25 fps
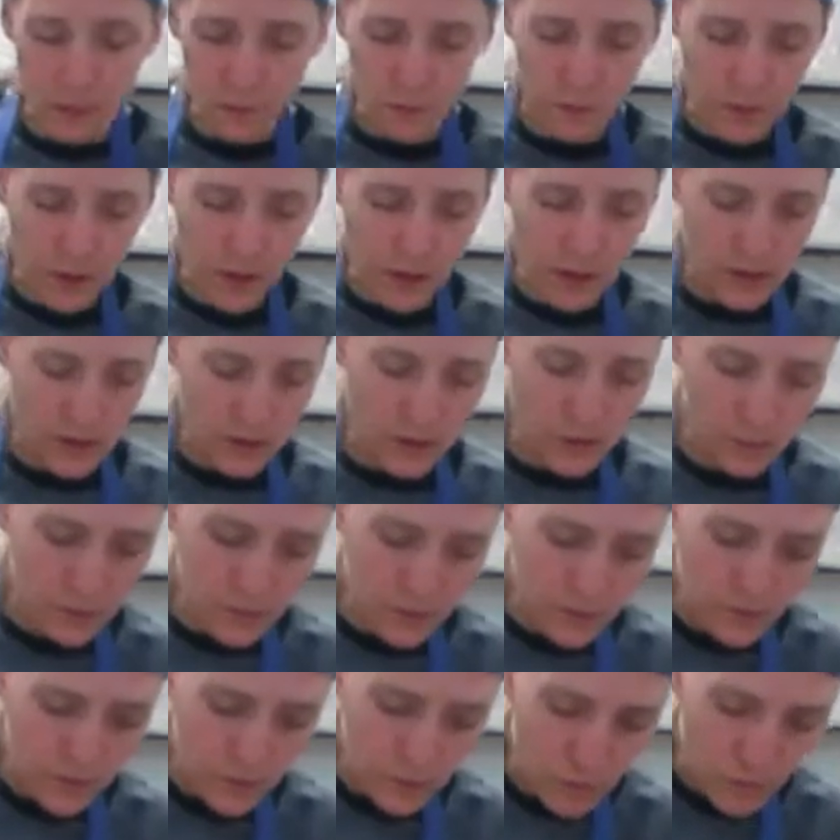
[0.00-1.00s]
the bottom
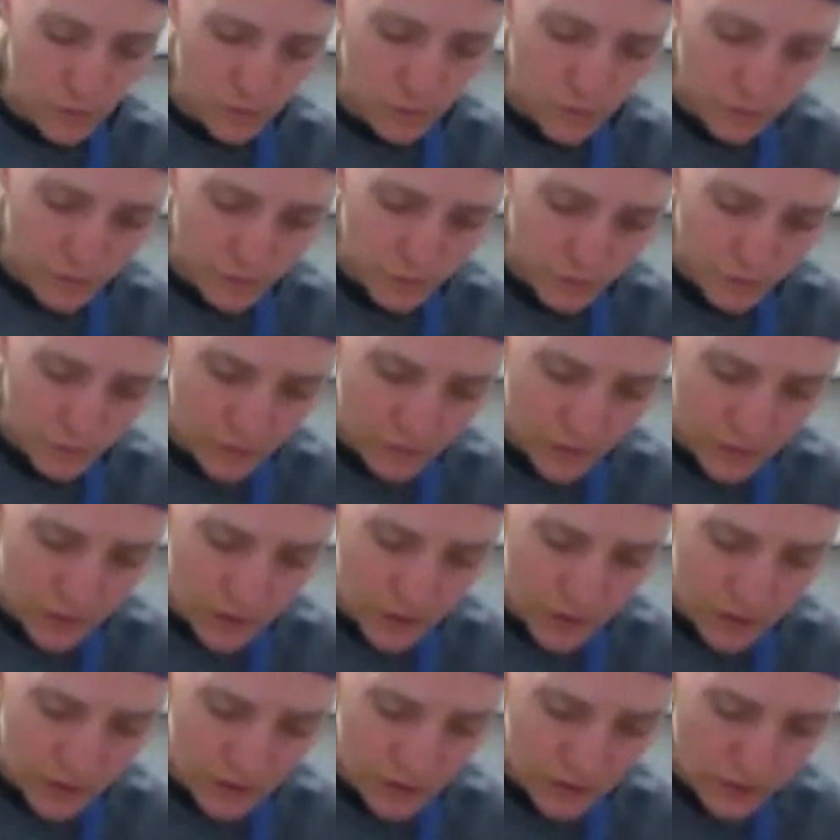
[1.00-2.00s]
before we move
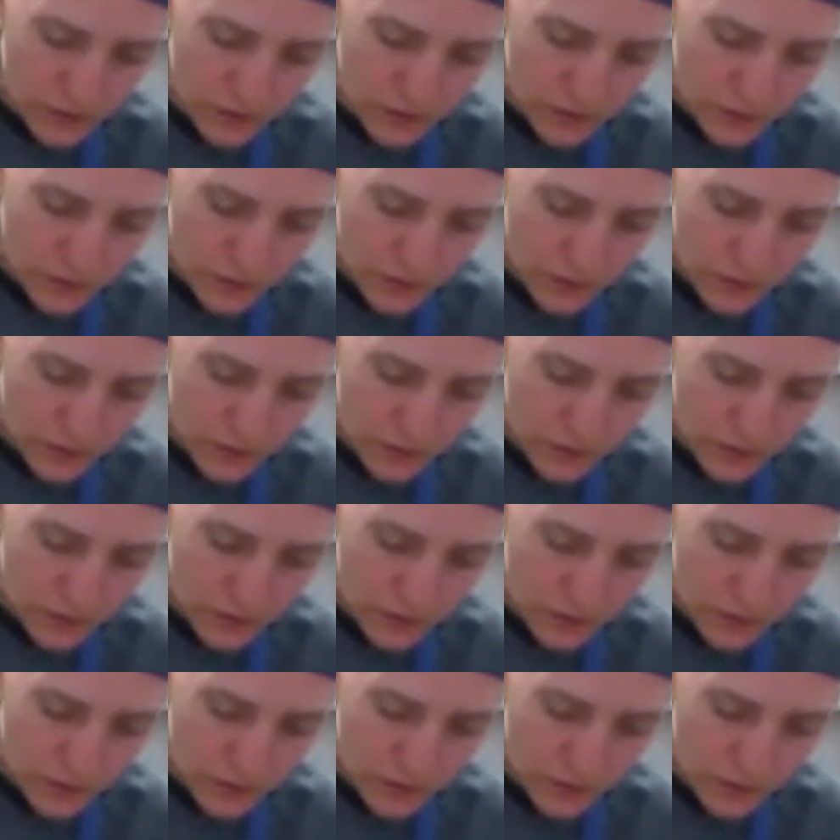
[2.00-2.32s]
on.